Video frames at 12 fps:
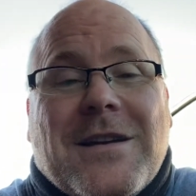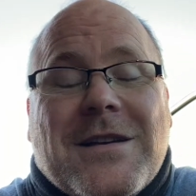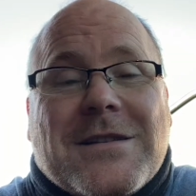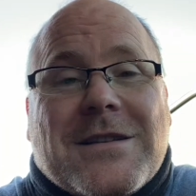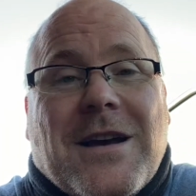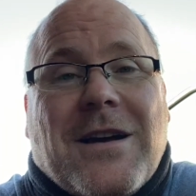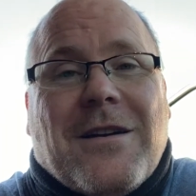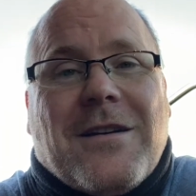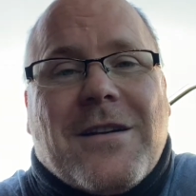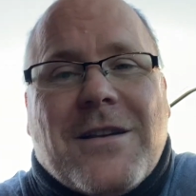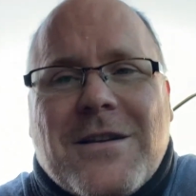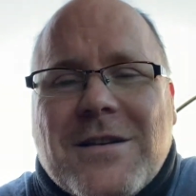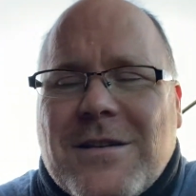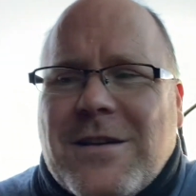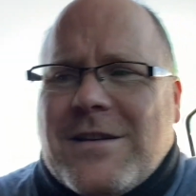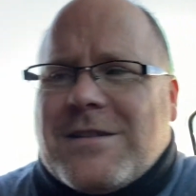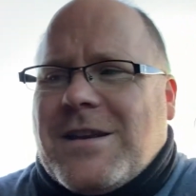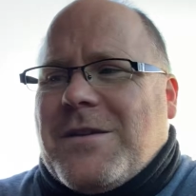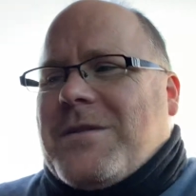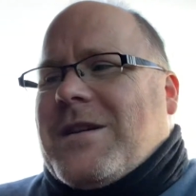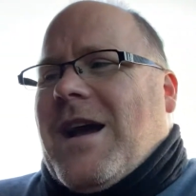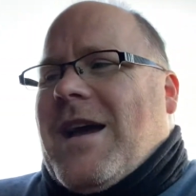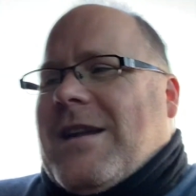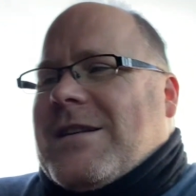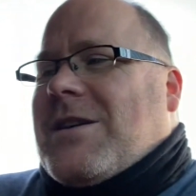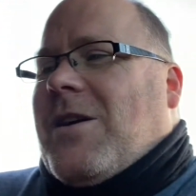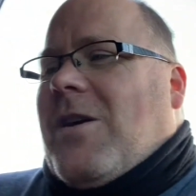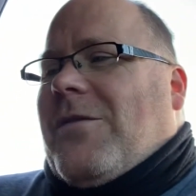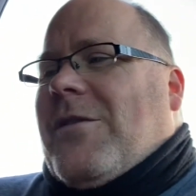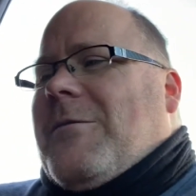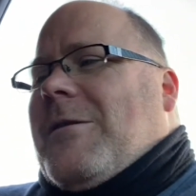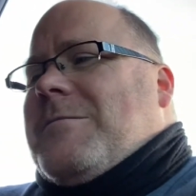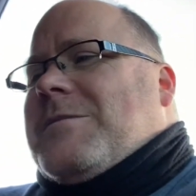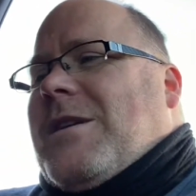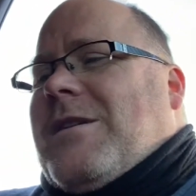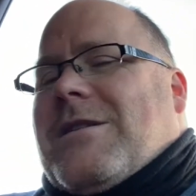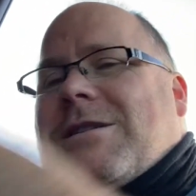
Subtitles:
So they said one guy had a coffee with him so he could